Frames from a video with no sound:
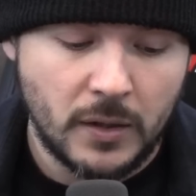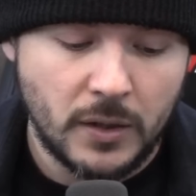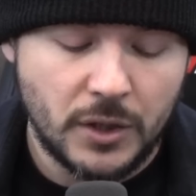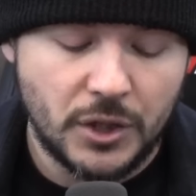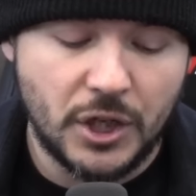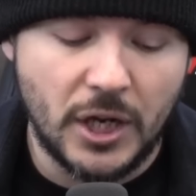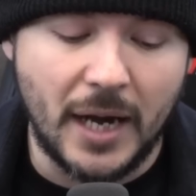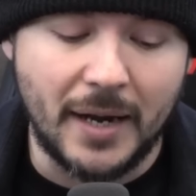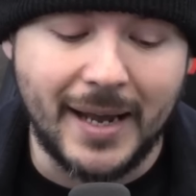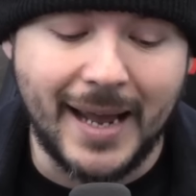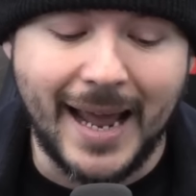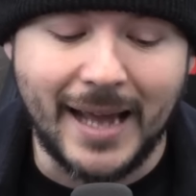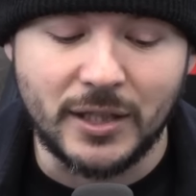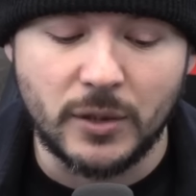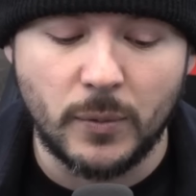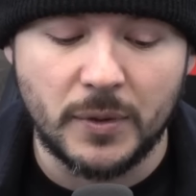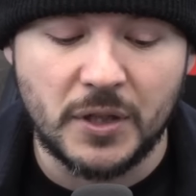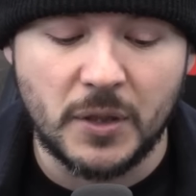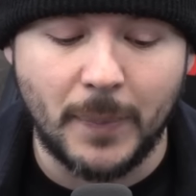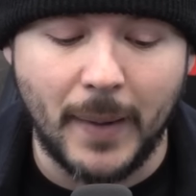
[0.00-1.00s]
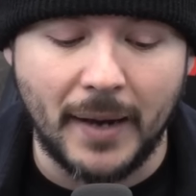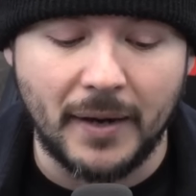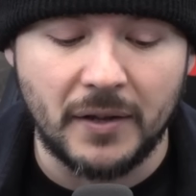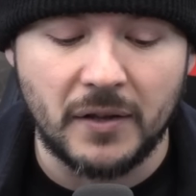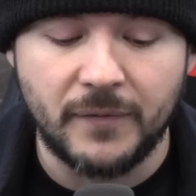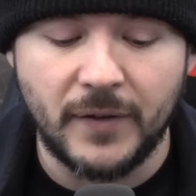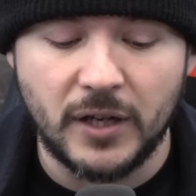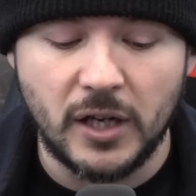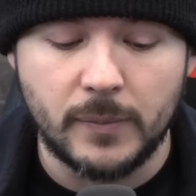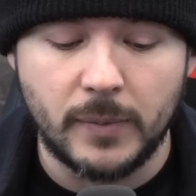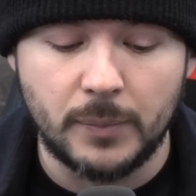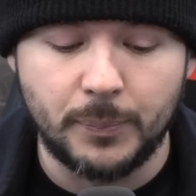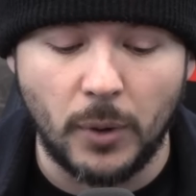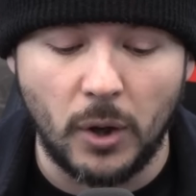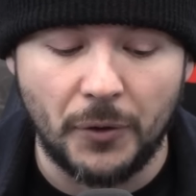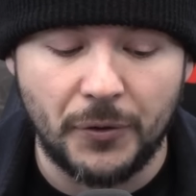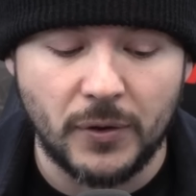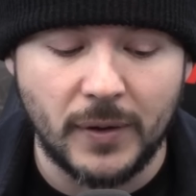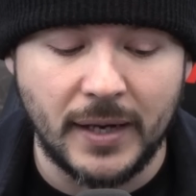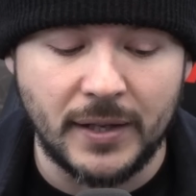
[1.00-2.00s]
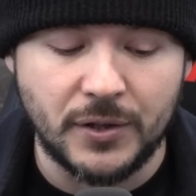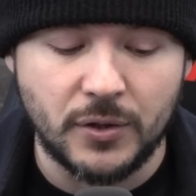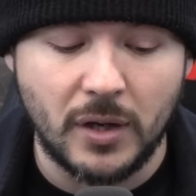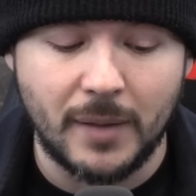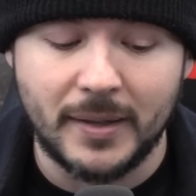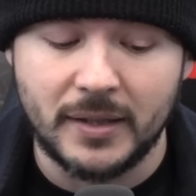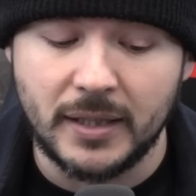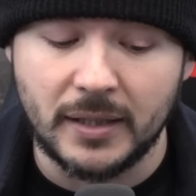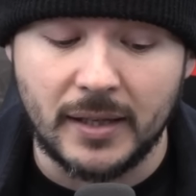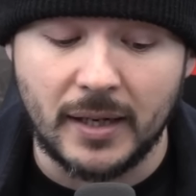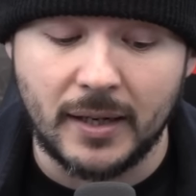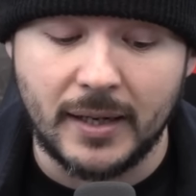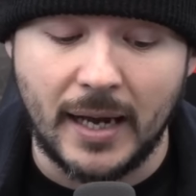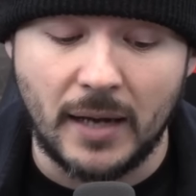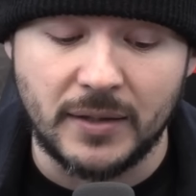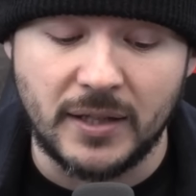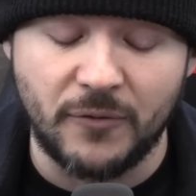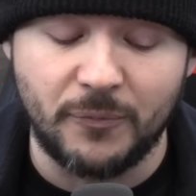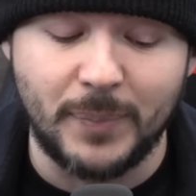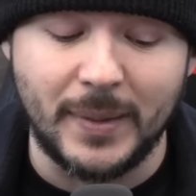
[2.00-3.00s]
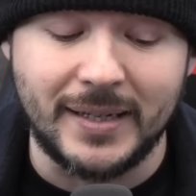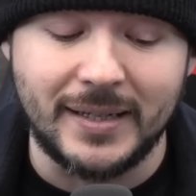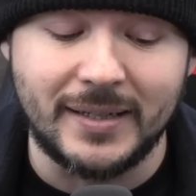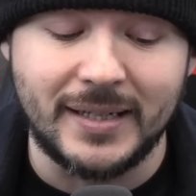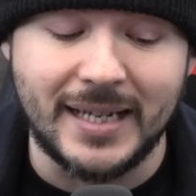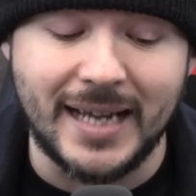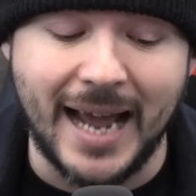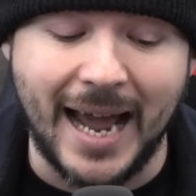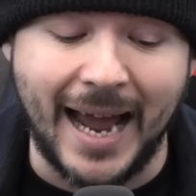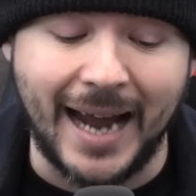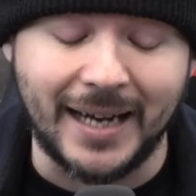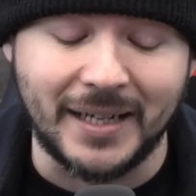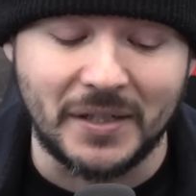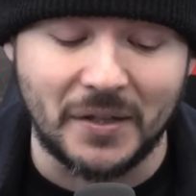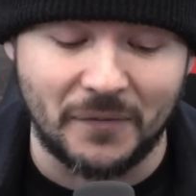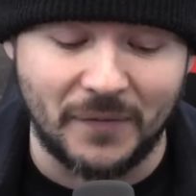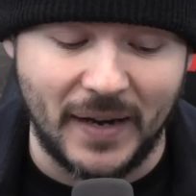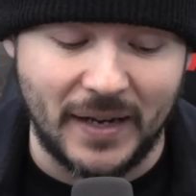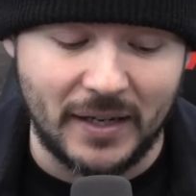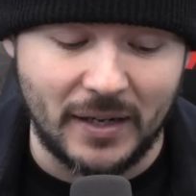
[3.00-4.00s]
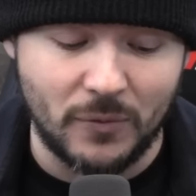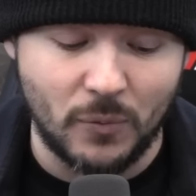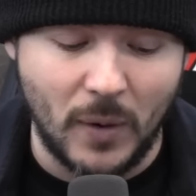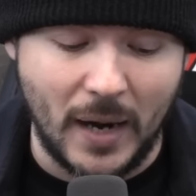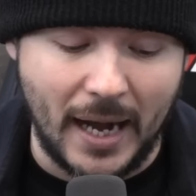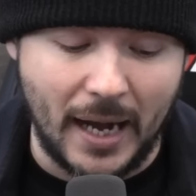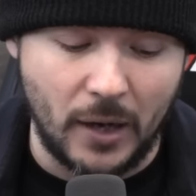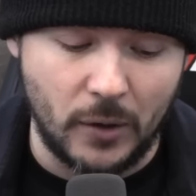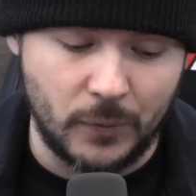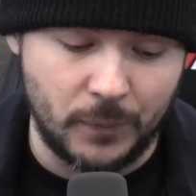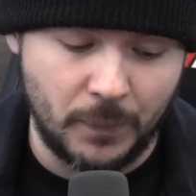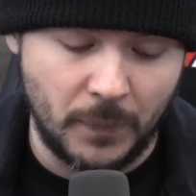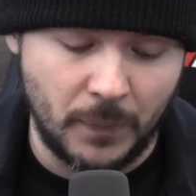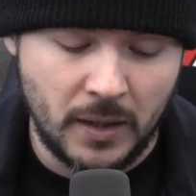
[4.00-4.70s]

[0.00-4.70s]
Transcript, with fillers: Shiana hasn't responded to the video, but both her Instagram and TikTok accounts have been deactivated. Wow.